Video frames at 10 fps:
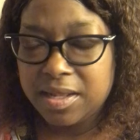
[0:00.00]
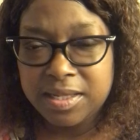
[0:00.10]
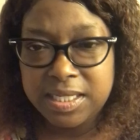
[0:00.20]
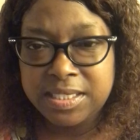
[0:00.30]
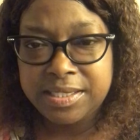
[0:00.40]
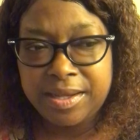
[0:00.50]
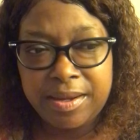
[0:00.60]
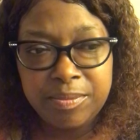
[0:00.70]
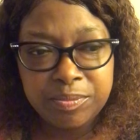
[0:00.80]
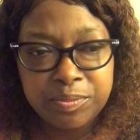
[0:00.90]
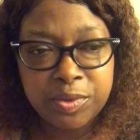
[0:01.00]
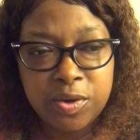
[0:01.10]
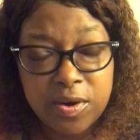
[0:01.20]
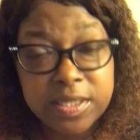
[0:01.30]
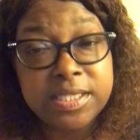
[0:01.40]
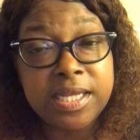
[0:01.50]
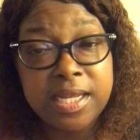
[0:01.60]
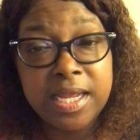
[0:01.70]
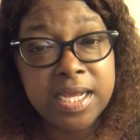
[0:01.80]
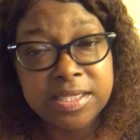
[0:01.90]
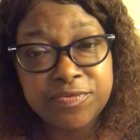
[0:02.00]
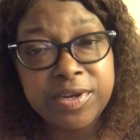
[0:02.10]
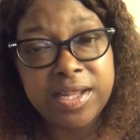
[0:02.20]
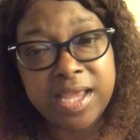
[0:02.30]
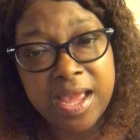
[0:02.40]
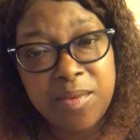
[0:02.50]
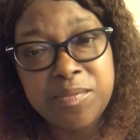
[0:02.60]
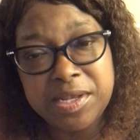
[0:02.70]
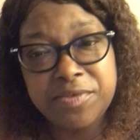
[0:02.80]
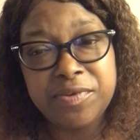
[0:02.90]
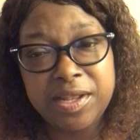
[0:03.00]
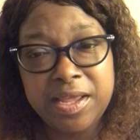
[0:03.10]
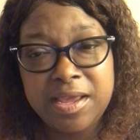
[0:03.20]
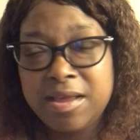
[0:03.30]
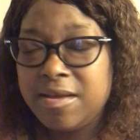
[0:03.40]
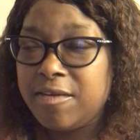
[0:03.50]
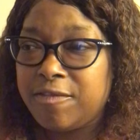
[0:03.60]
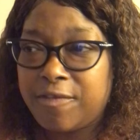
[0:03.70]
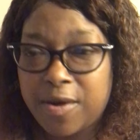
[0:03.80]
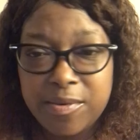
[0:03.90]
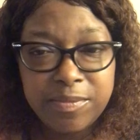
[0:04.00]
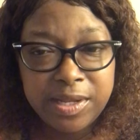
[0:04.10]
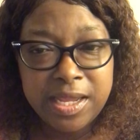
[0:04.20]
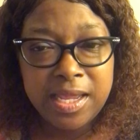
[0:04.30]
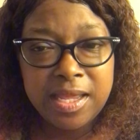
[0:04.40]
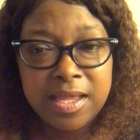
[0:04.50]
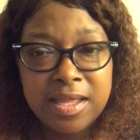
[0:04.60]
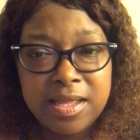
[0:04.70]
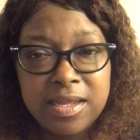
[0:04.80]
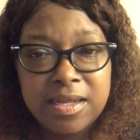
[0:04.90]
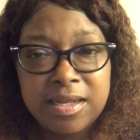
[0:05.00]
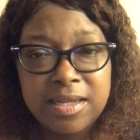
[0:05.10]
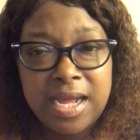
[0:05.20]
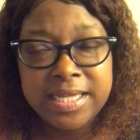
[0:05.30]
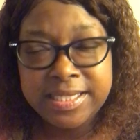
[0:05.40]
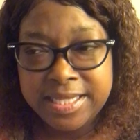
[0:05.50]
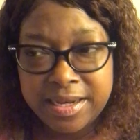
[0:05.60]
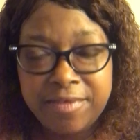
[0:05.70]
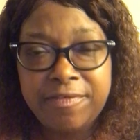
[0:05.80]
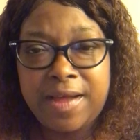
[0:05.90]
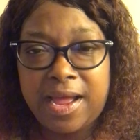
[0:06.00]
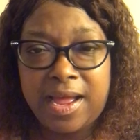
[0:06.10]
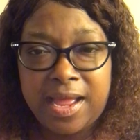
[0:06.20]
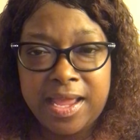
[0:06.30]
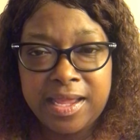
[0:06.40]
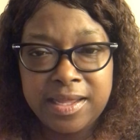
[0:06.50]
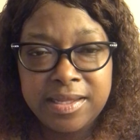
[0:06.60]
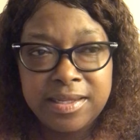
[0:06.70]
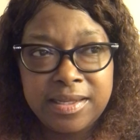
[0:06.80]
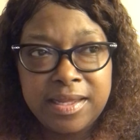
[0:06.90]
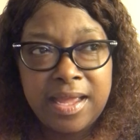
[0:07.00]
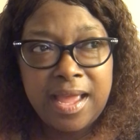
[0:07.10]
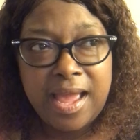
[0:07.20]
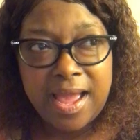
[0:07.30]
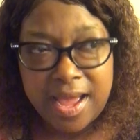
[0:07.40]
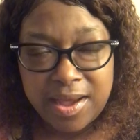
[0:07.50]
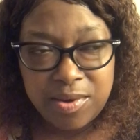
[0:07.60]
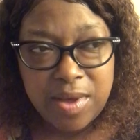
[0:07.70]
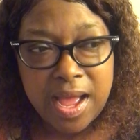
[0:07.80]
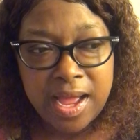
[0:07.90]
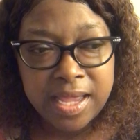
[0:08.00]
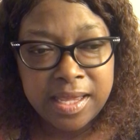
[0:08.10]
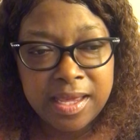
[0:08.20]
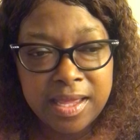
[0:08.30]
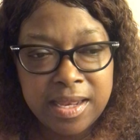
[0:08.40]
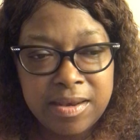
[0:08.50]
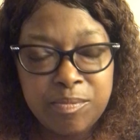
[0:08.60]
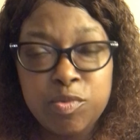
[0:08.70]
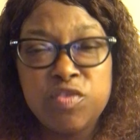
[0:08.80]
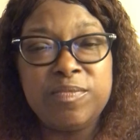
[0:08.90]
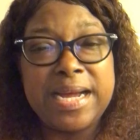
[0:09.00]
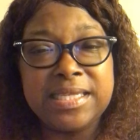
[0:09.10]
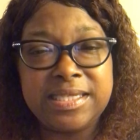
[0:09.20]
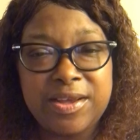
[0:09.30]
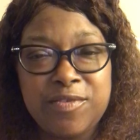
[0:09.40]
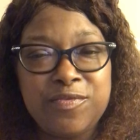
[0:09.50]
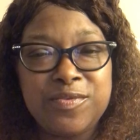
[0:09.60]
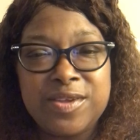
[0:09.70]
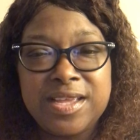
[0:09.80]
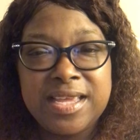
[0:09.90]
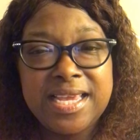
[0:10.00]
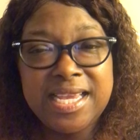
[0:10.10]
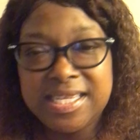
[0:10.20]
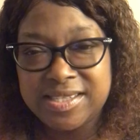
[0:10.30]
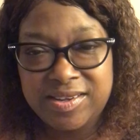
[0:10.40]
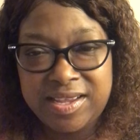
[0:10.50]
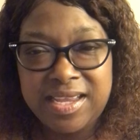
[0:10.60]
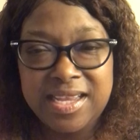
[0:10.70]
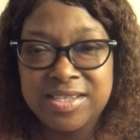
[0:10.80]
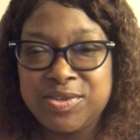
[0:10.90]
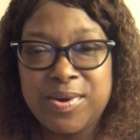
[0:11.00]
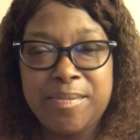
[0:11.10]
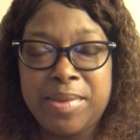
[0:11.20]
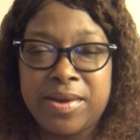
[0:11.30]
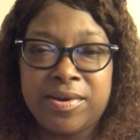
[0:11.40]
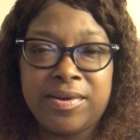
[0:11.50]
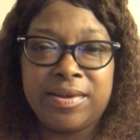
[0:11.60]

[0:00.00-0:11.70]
this quarantine has really helped me to really firmly identify how I can move myself easily into a better